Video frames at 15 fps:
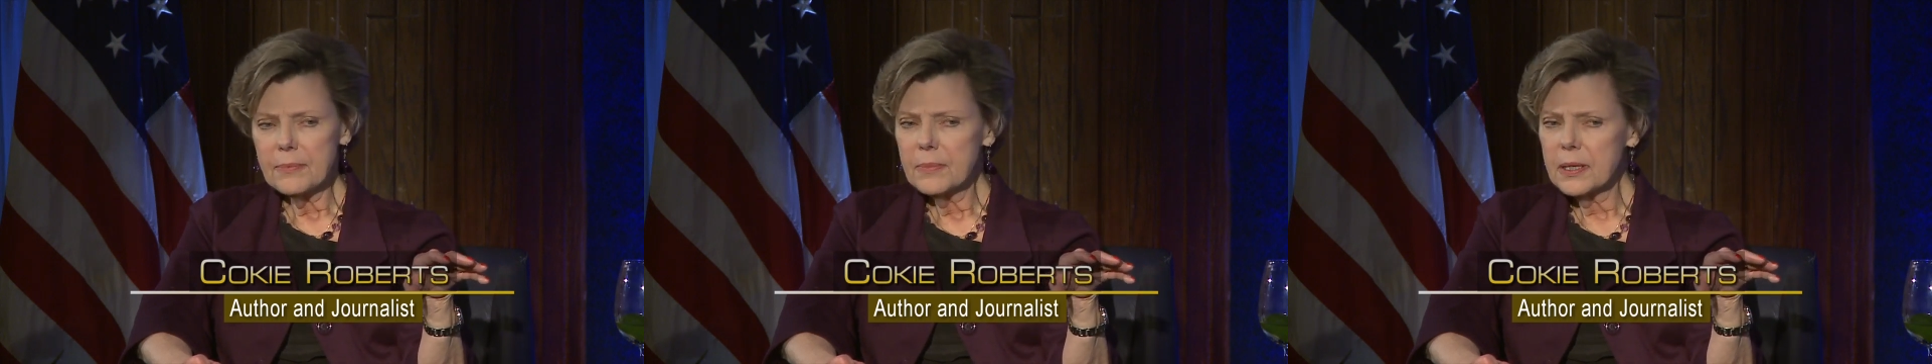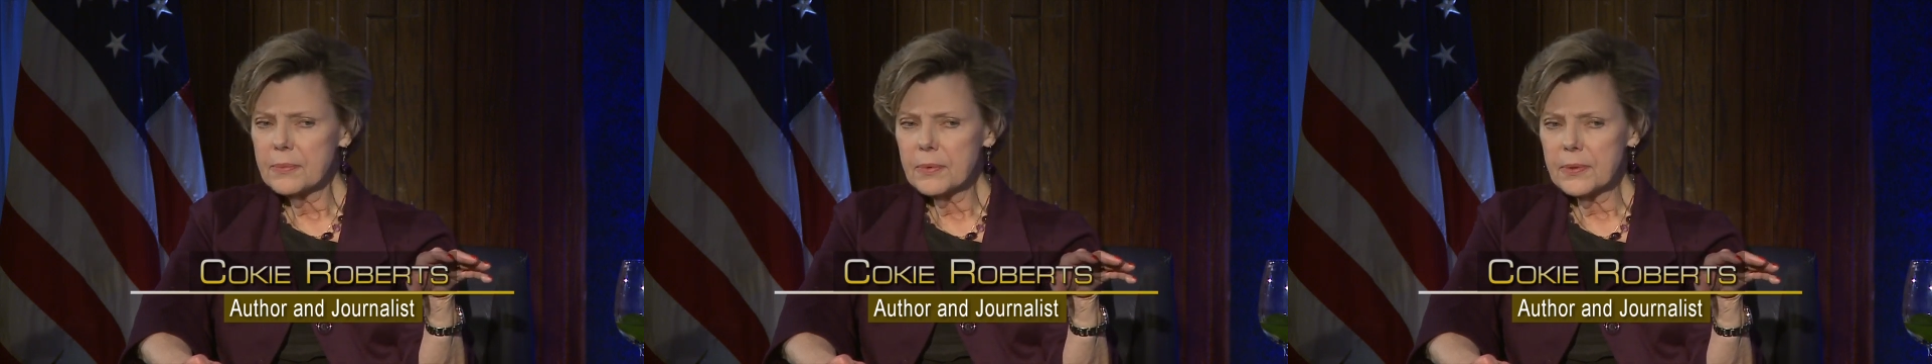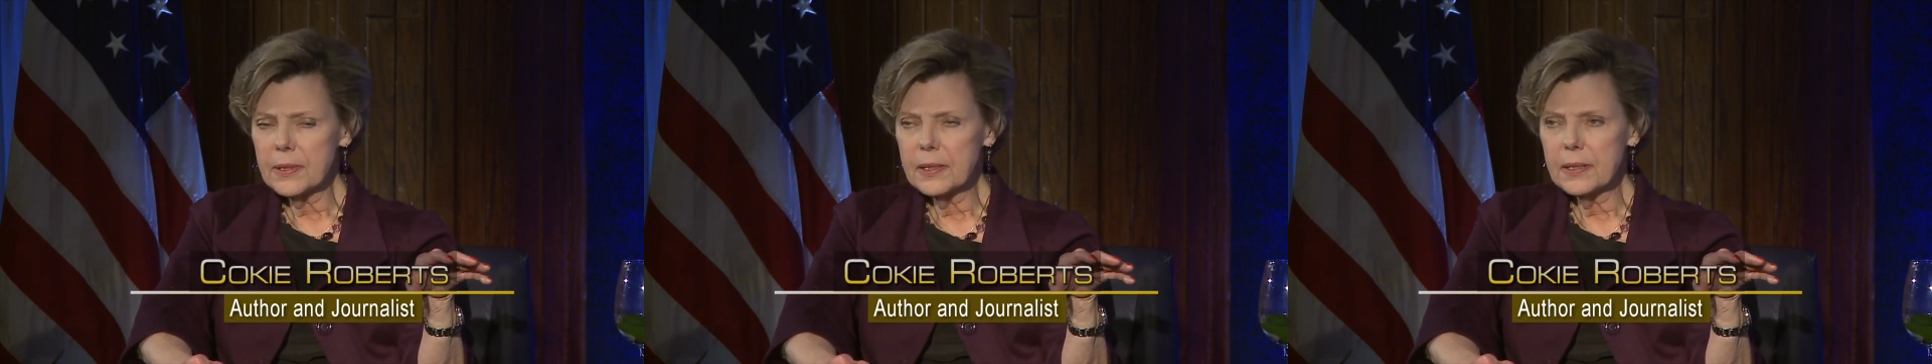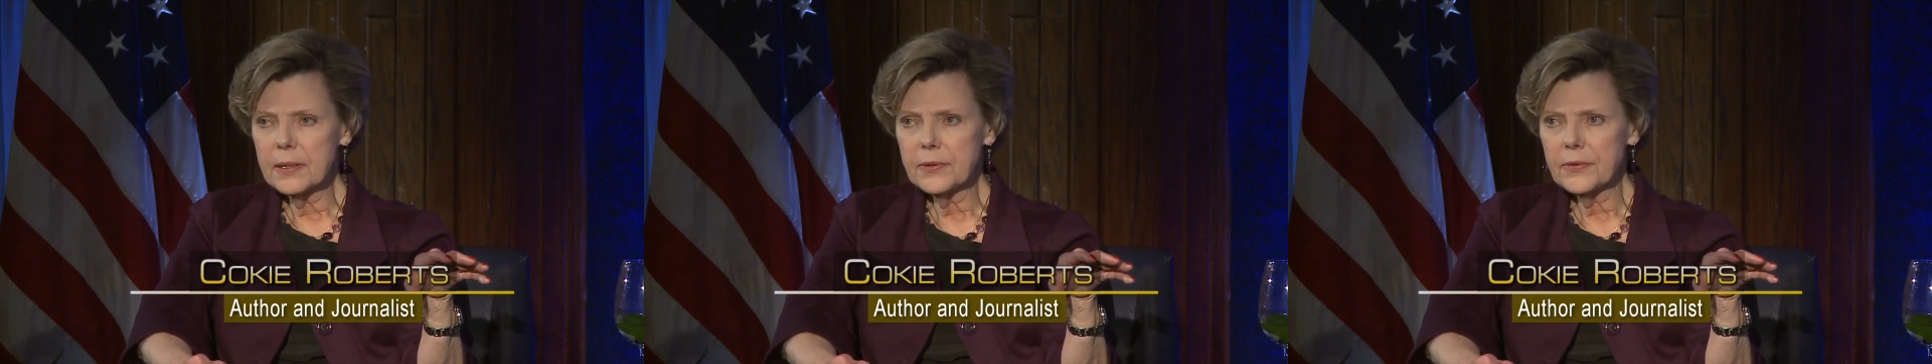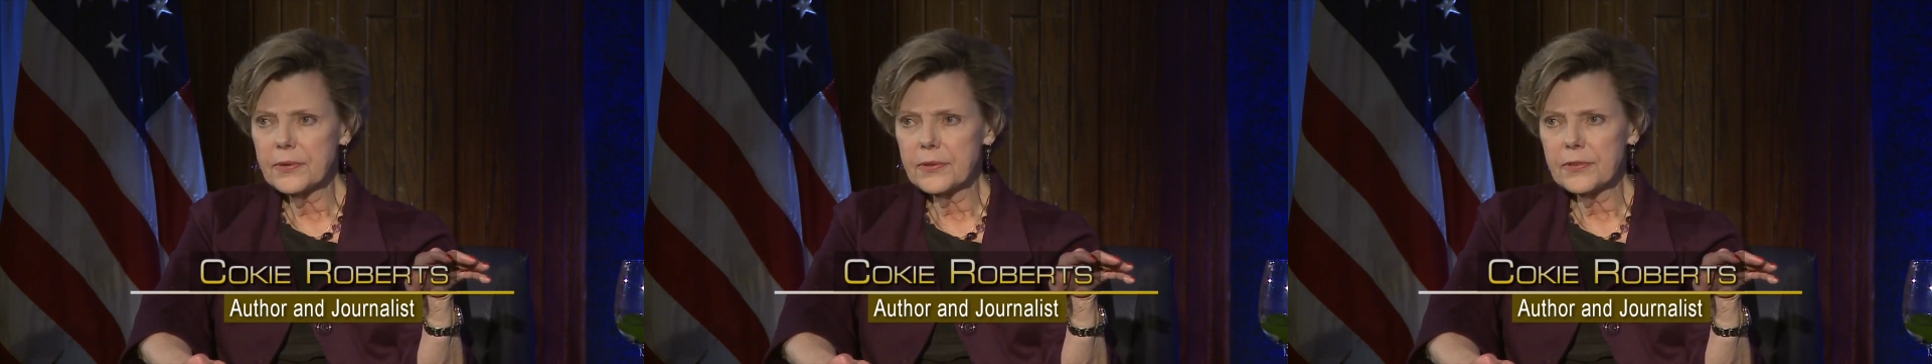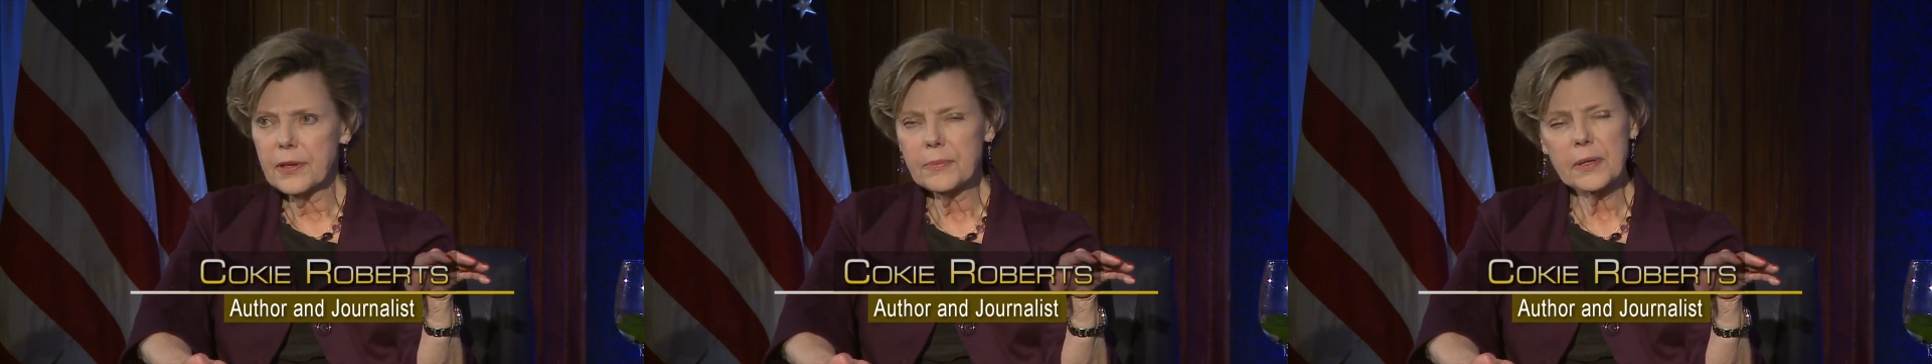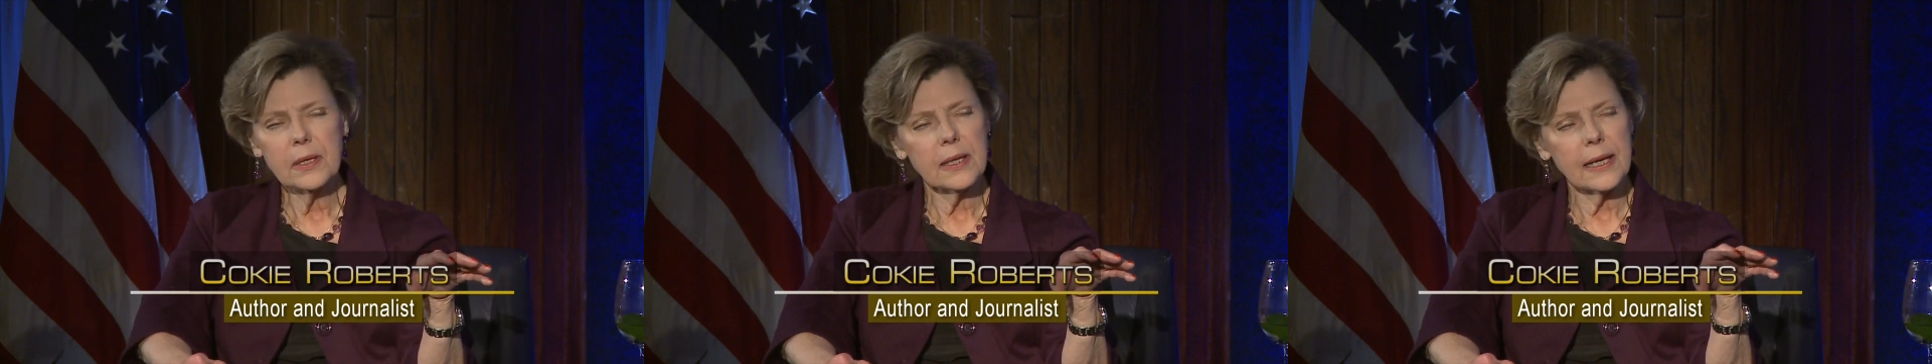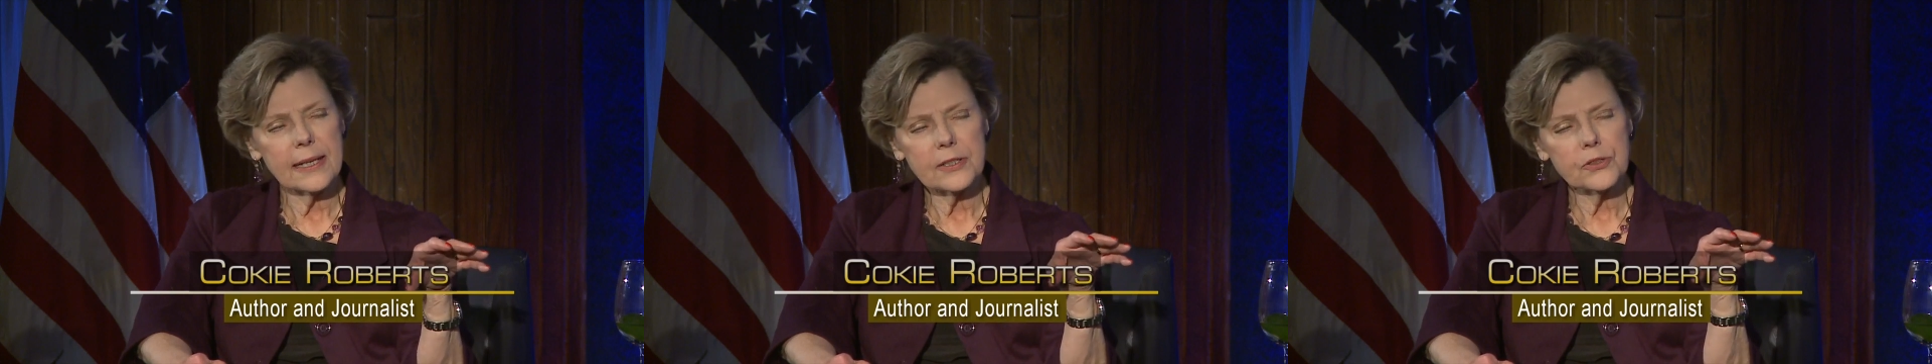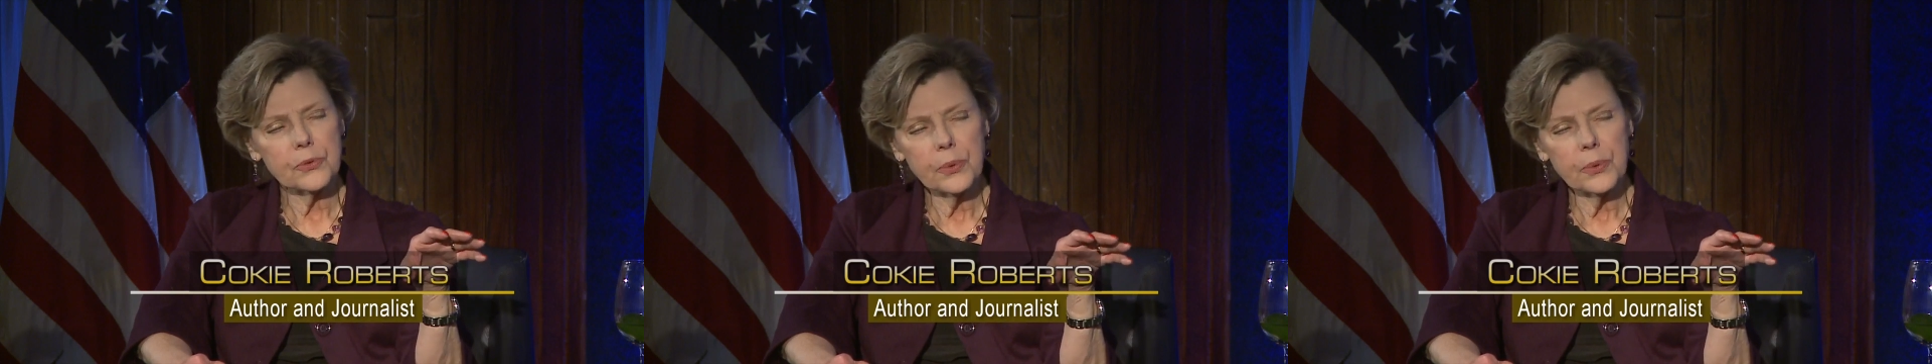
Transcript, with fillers: memory is that something like